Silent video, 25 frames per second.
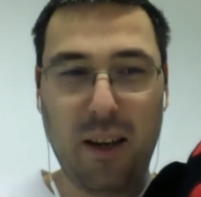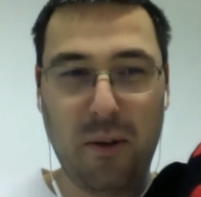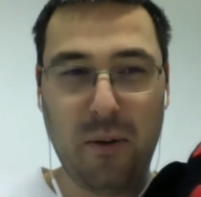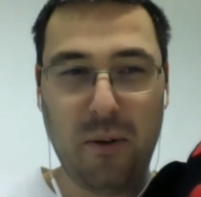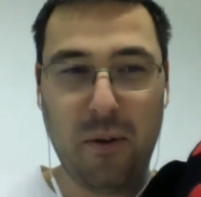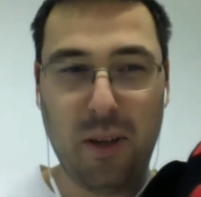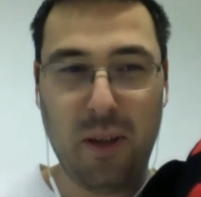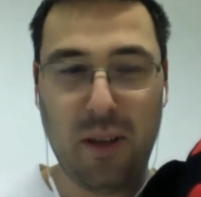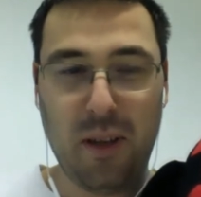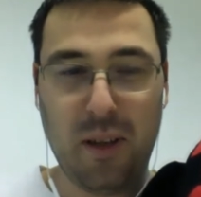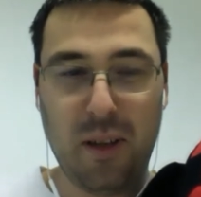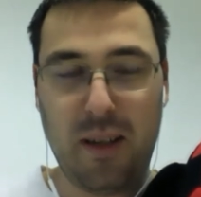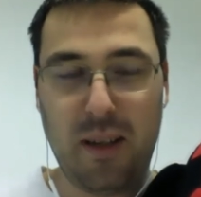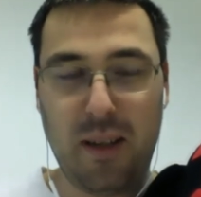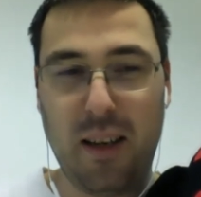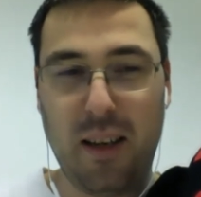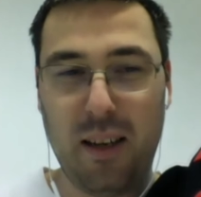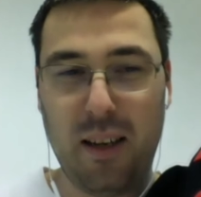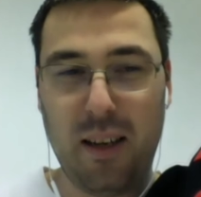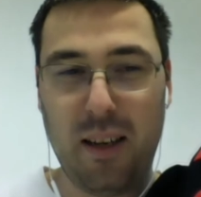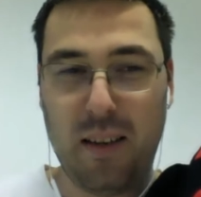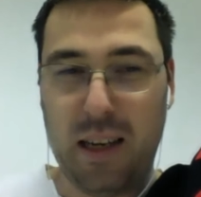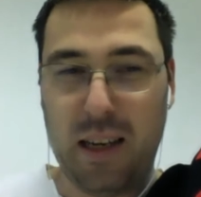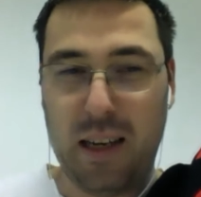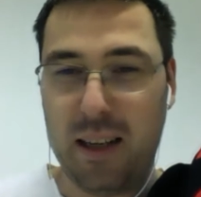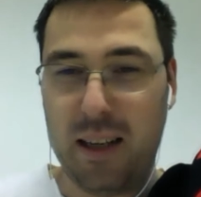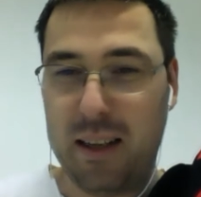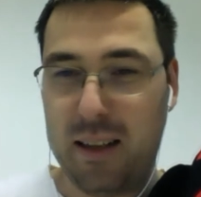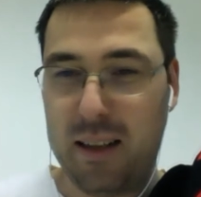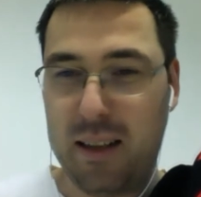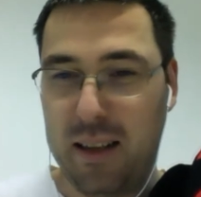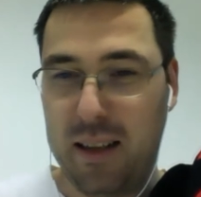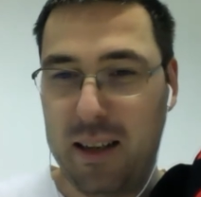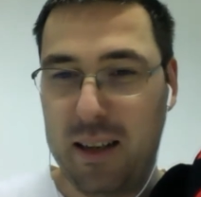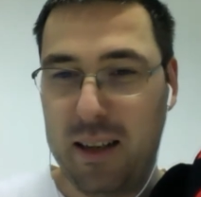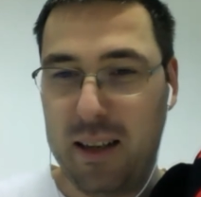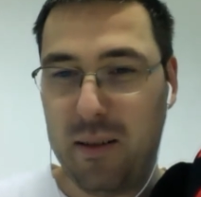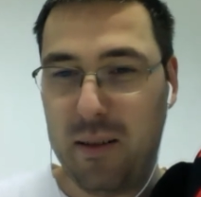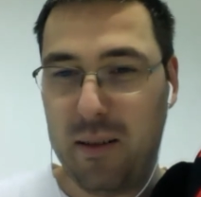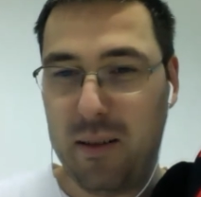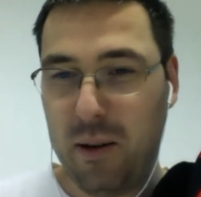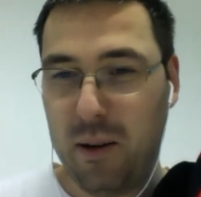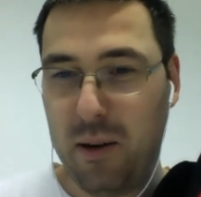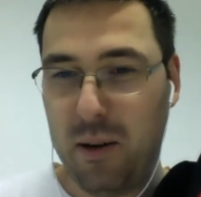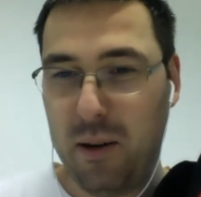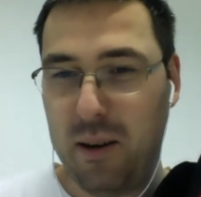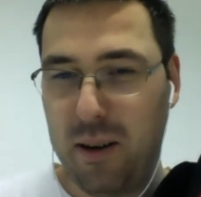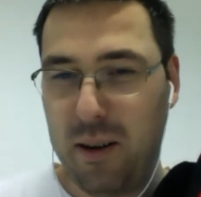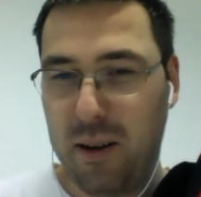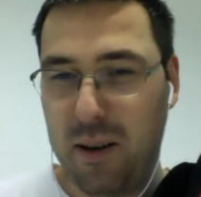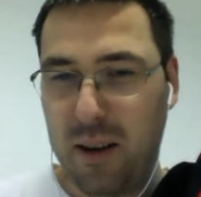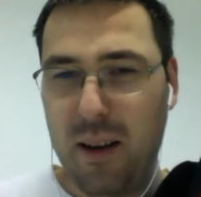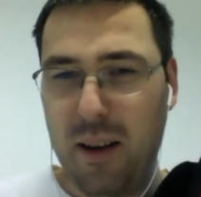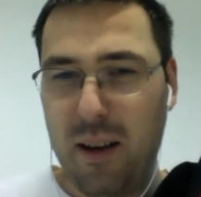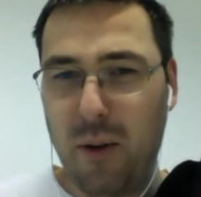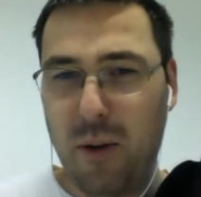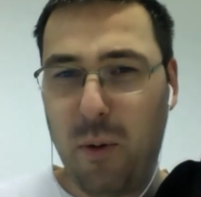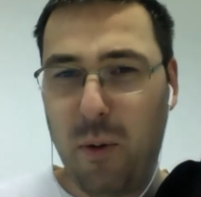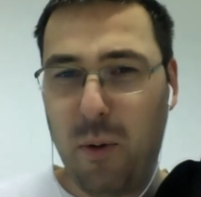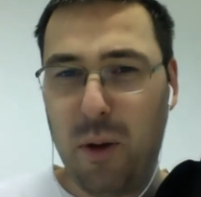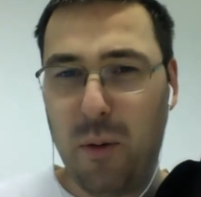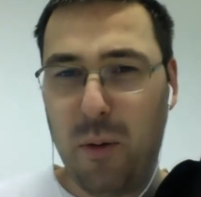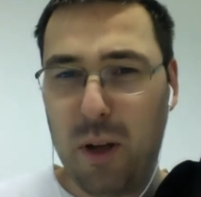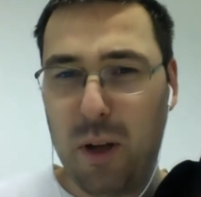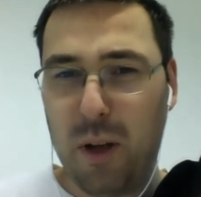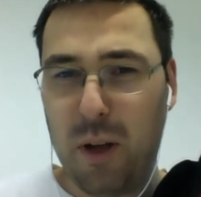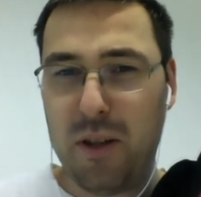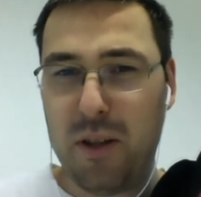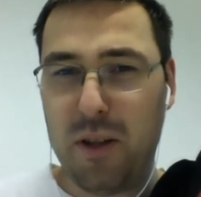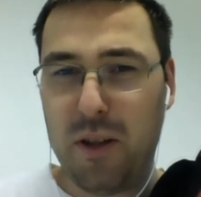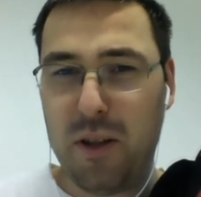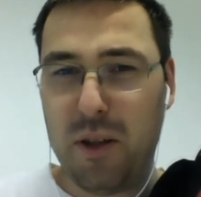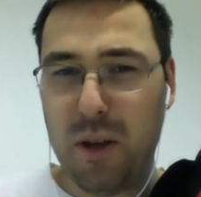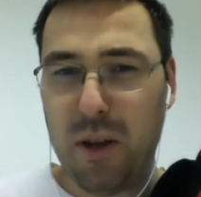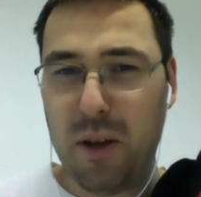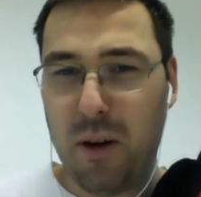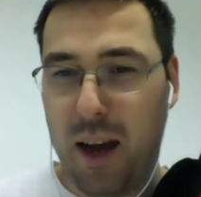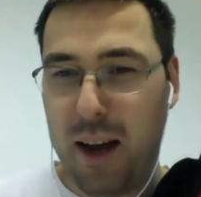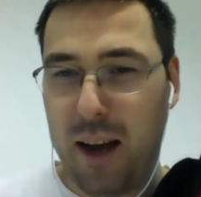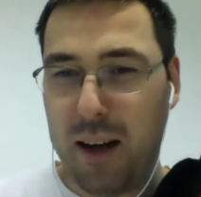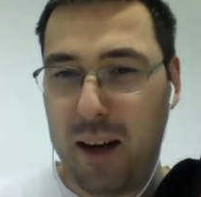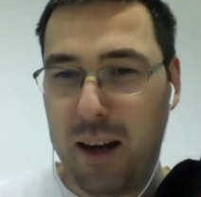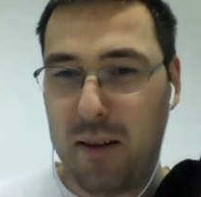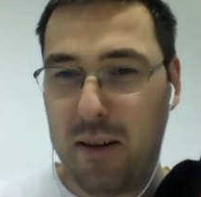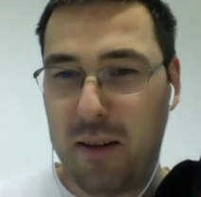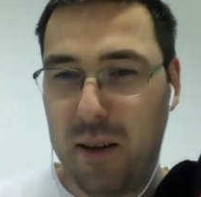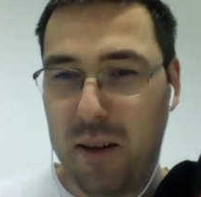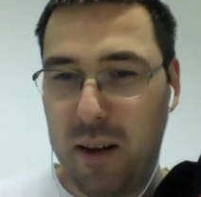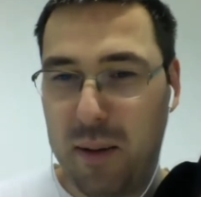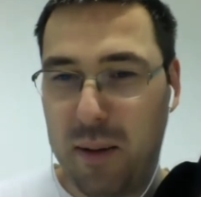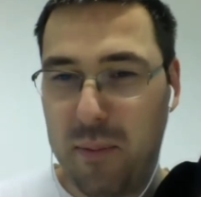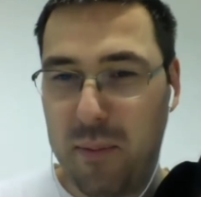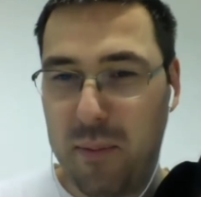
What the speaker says: who is tech lead, or what's your acronym,